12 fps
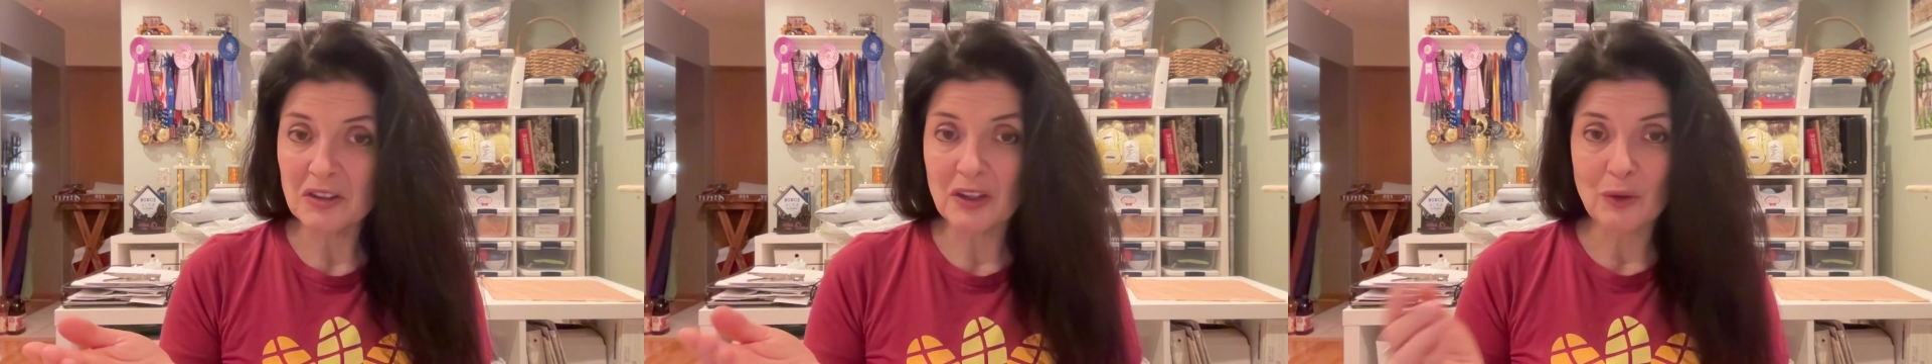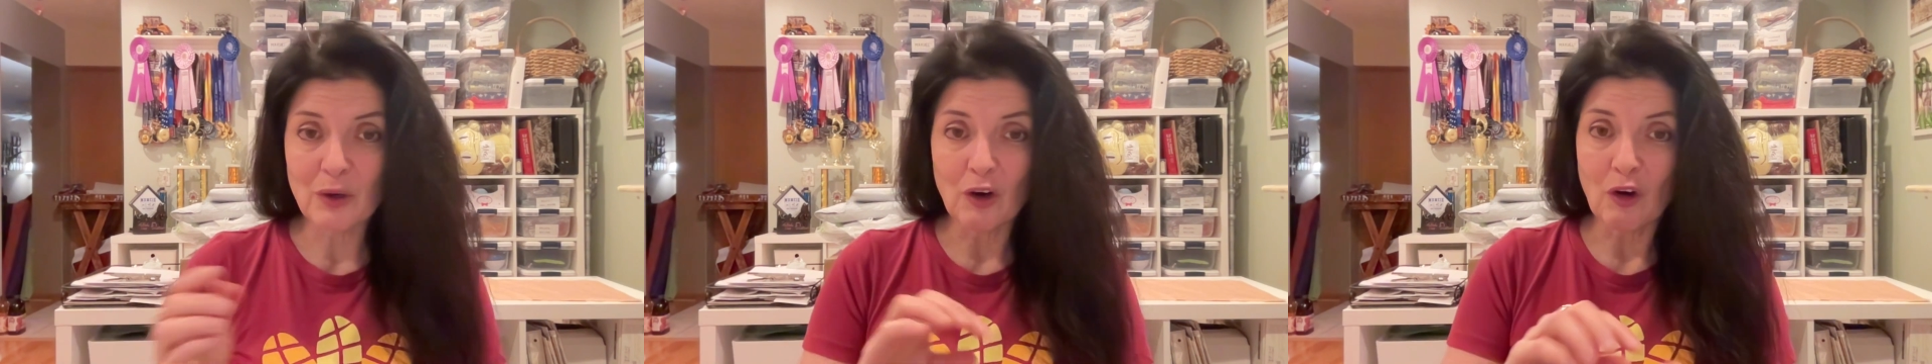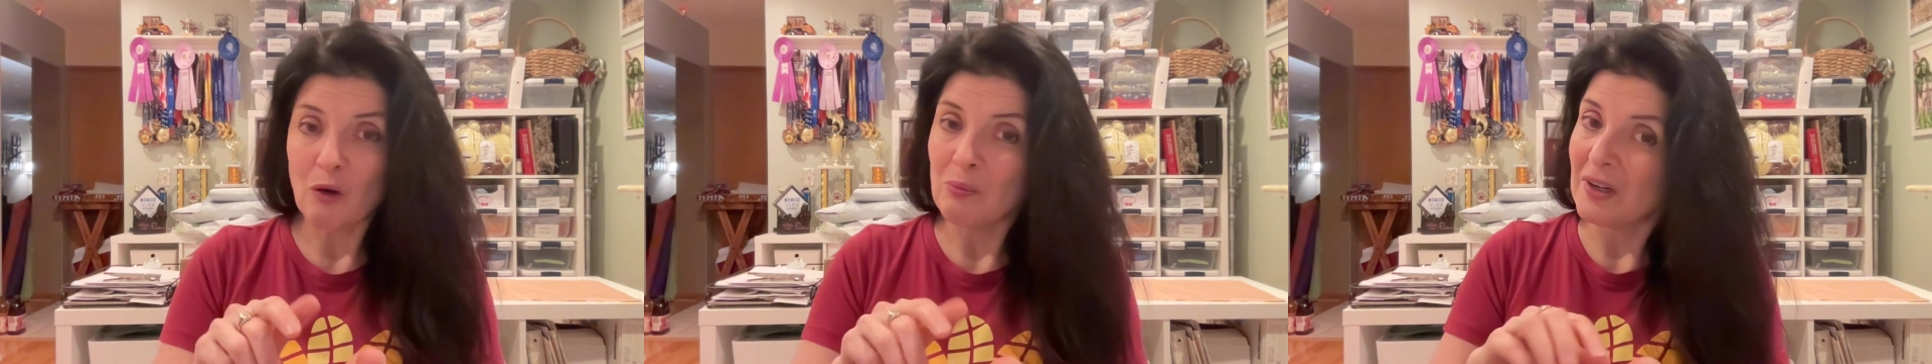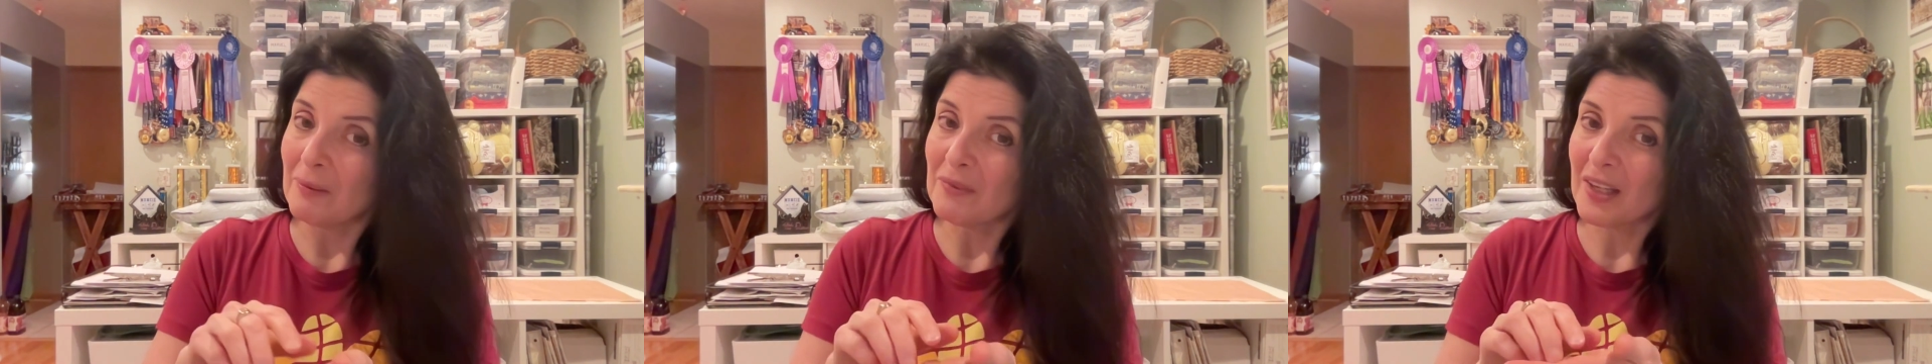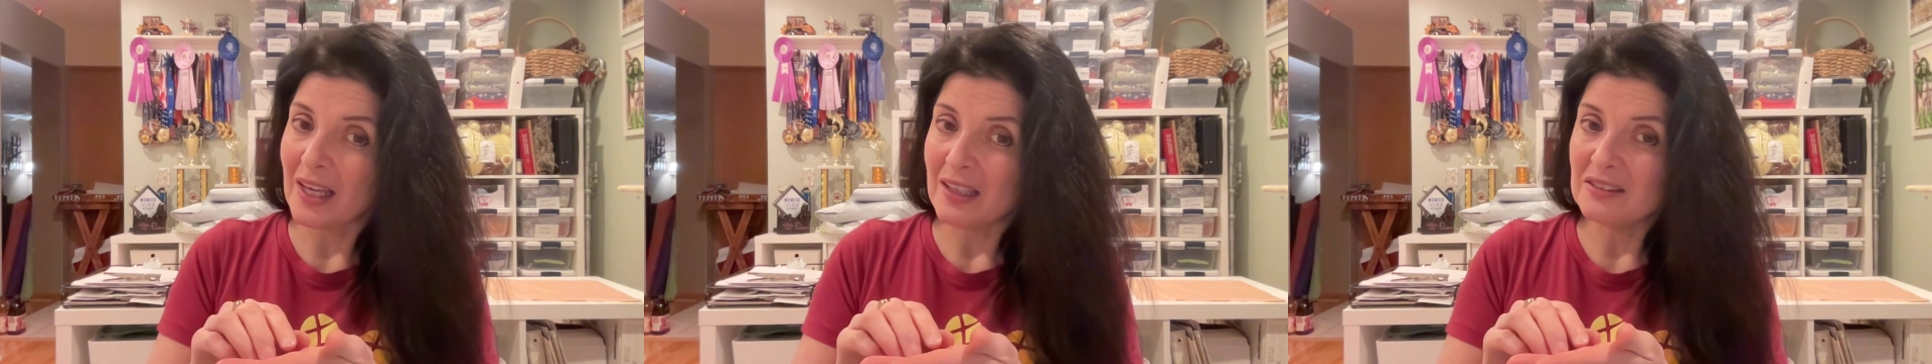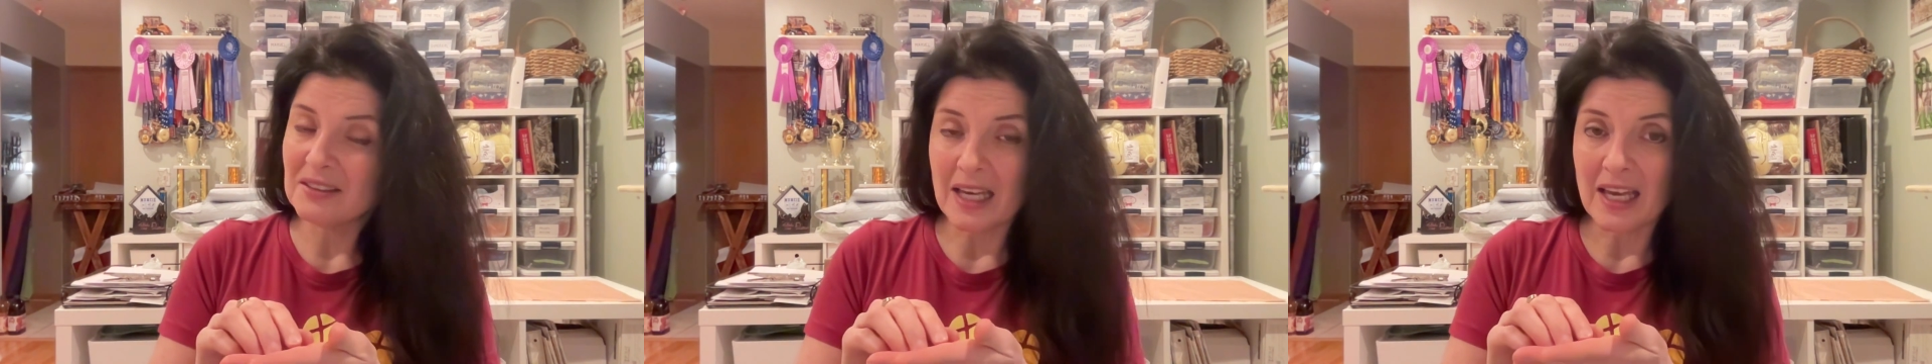you open up the
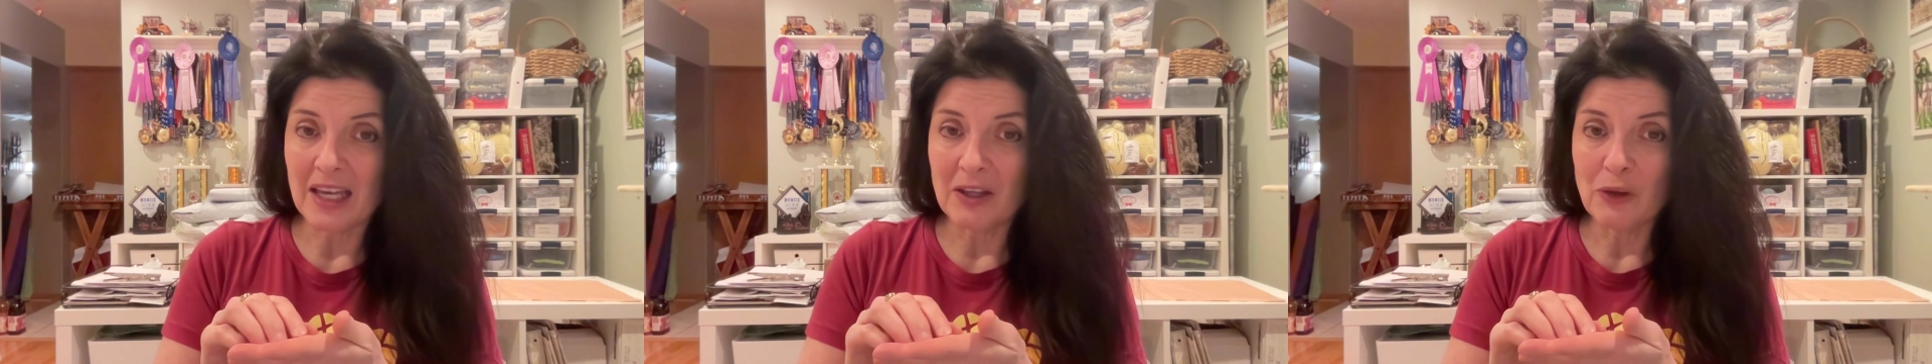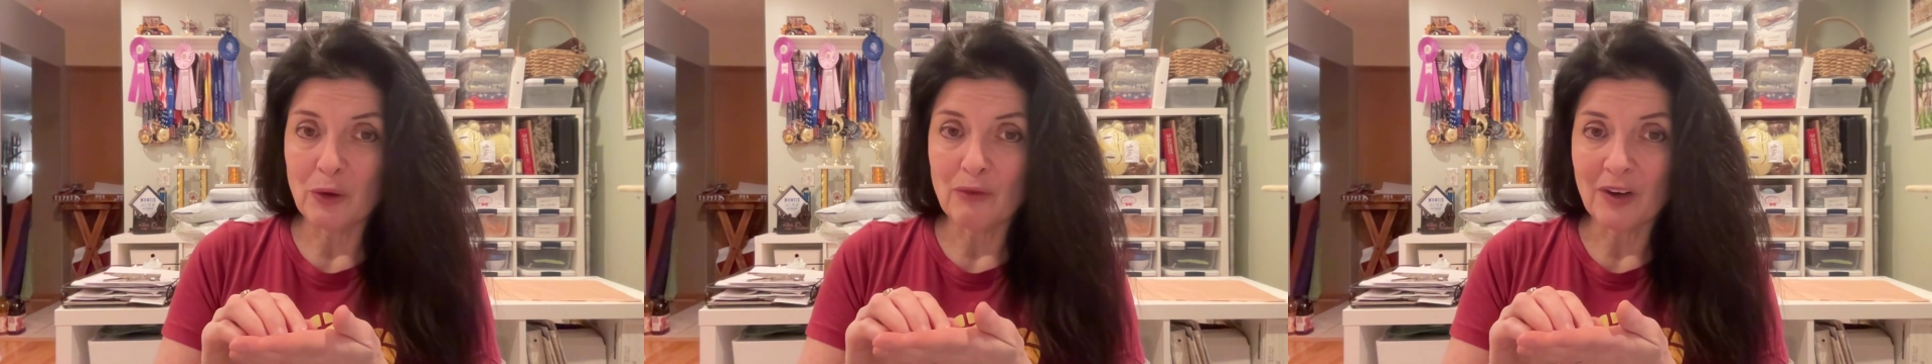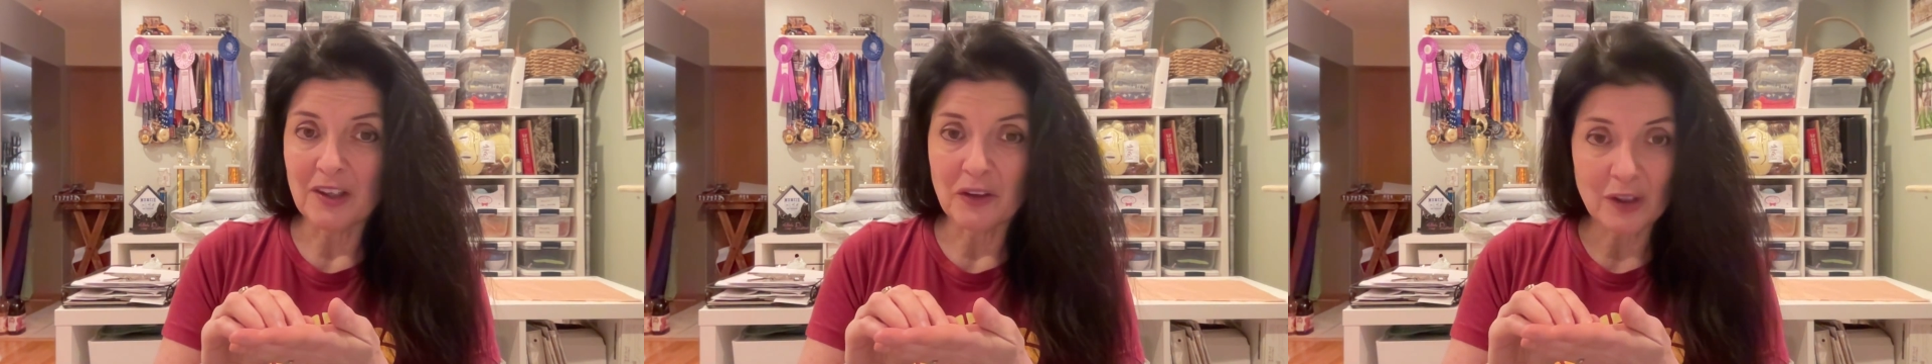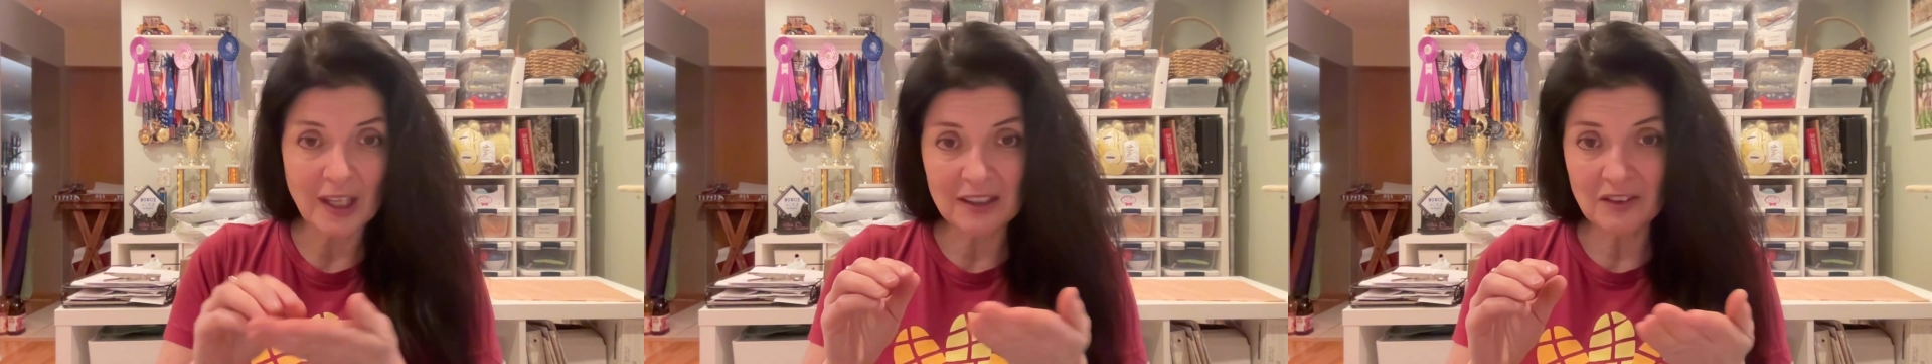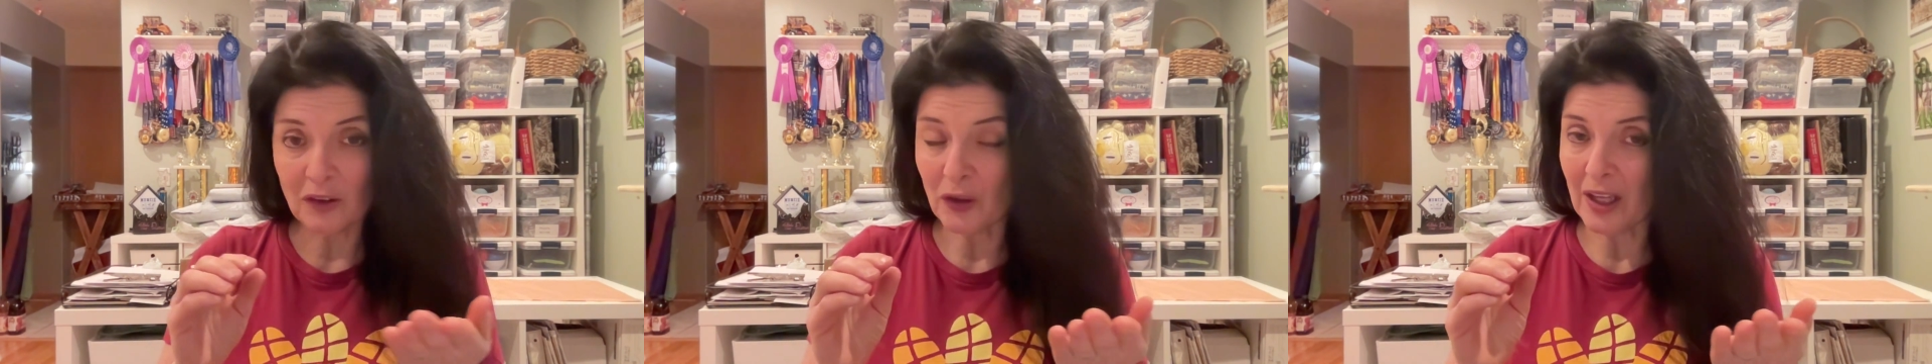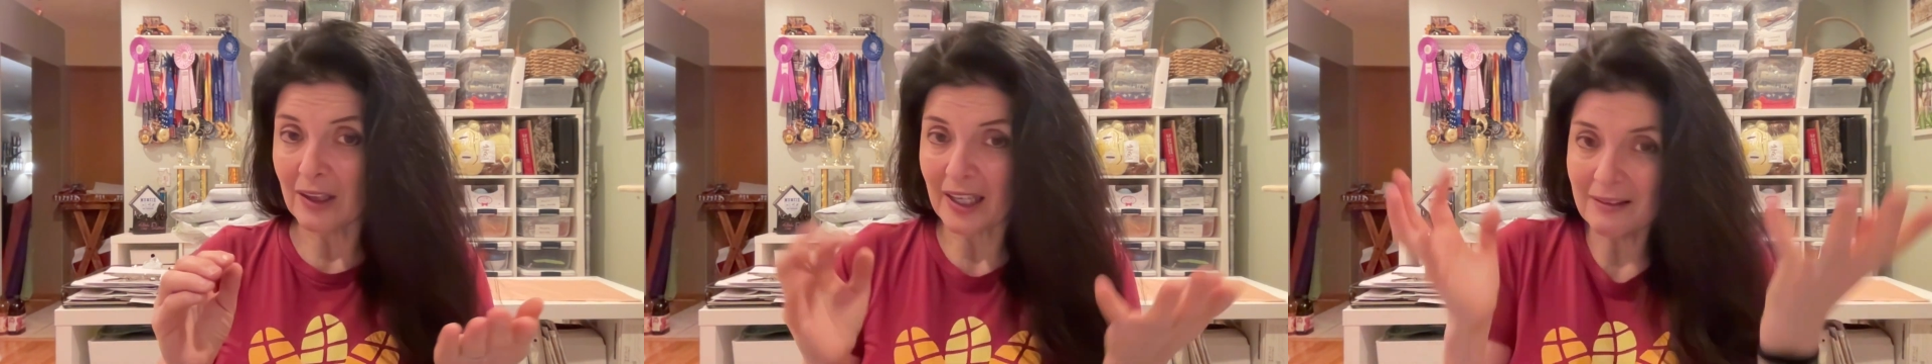case and you find your lens
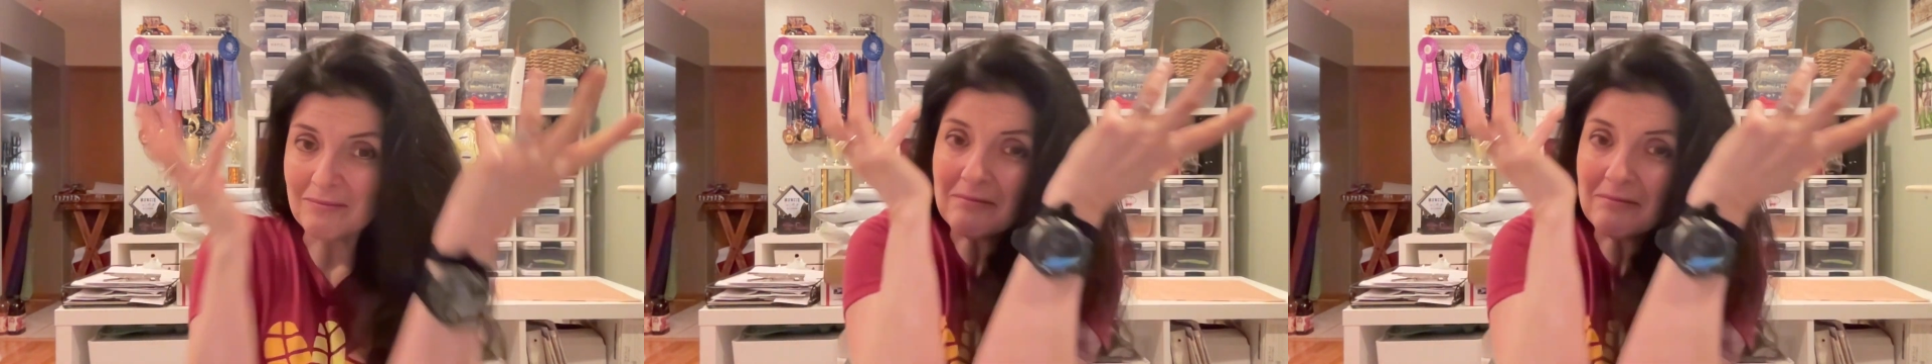looking like,